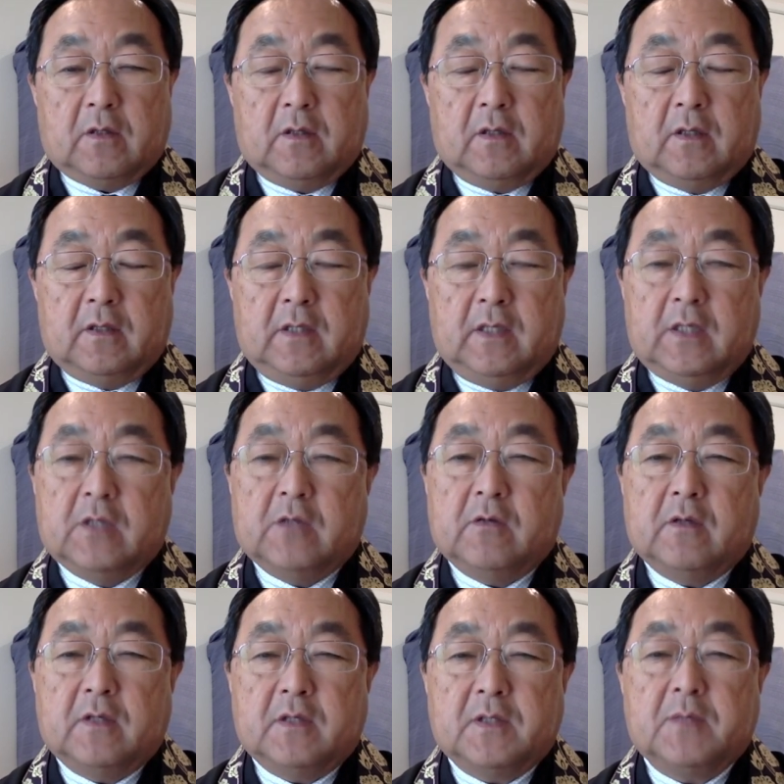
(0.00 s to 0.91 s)
a teacher
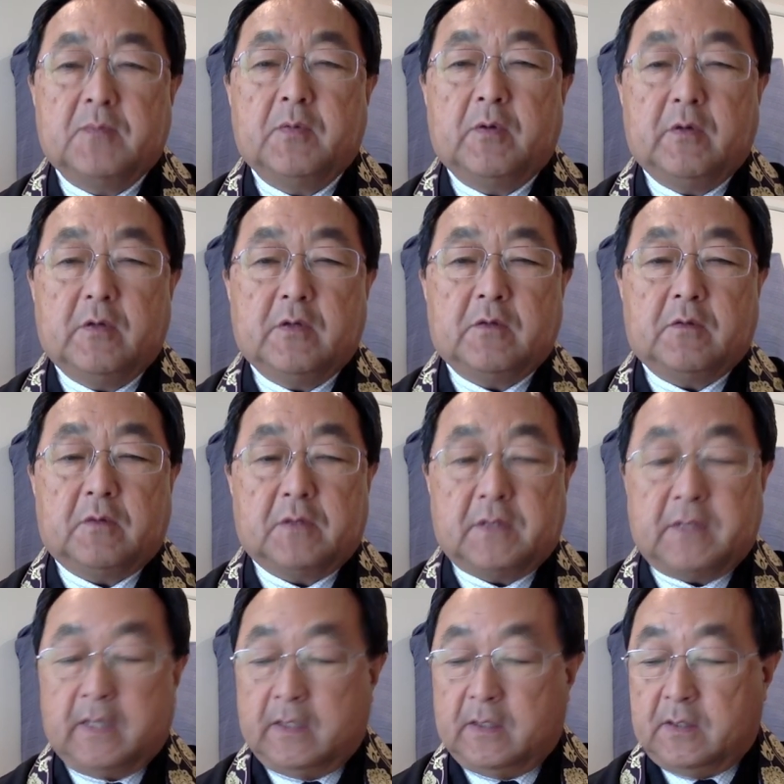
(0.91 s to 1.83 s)
in a spiritual
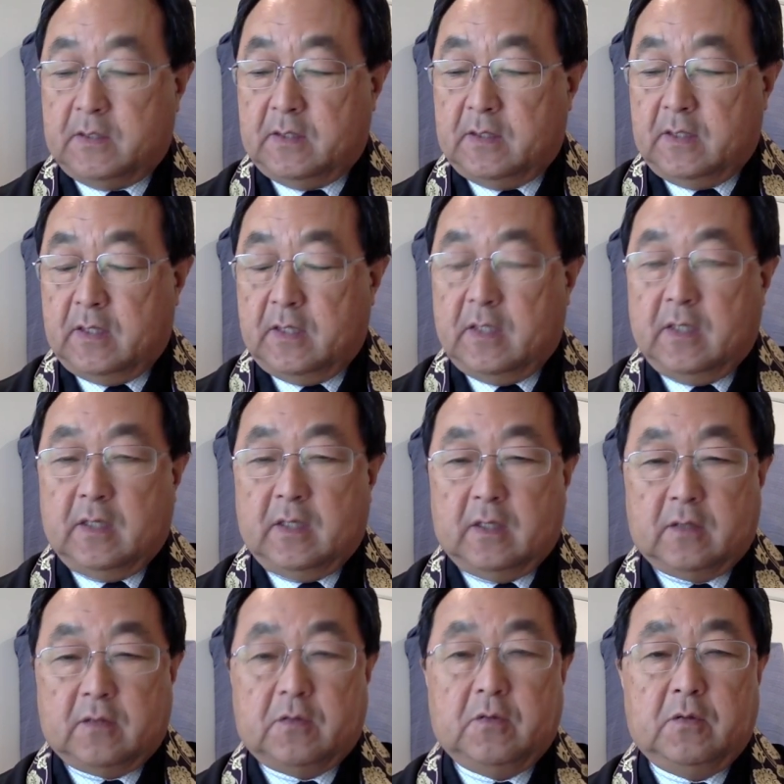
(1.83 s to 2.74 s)
sense
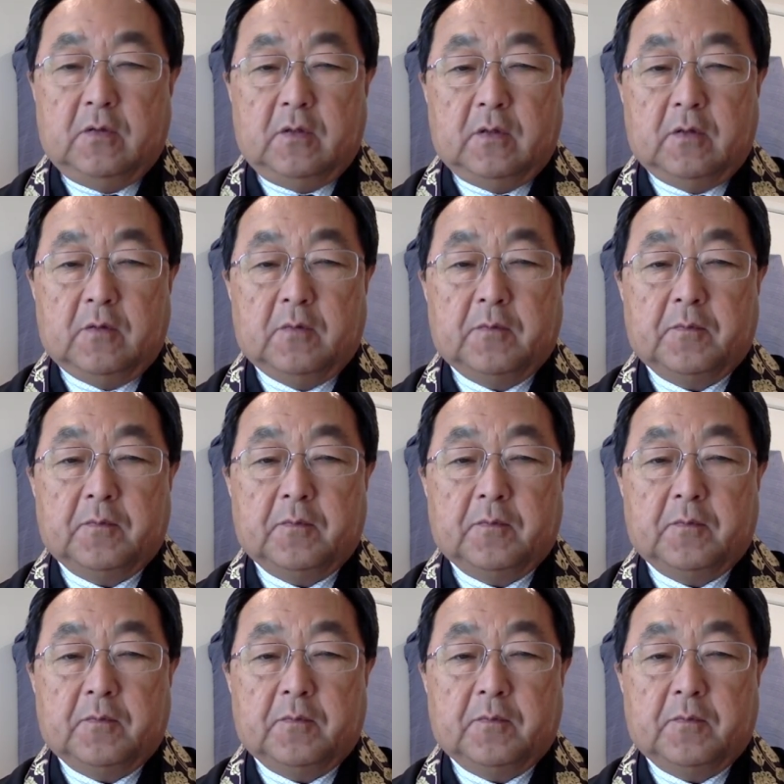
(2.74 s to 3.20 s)
to you.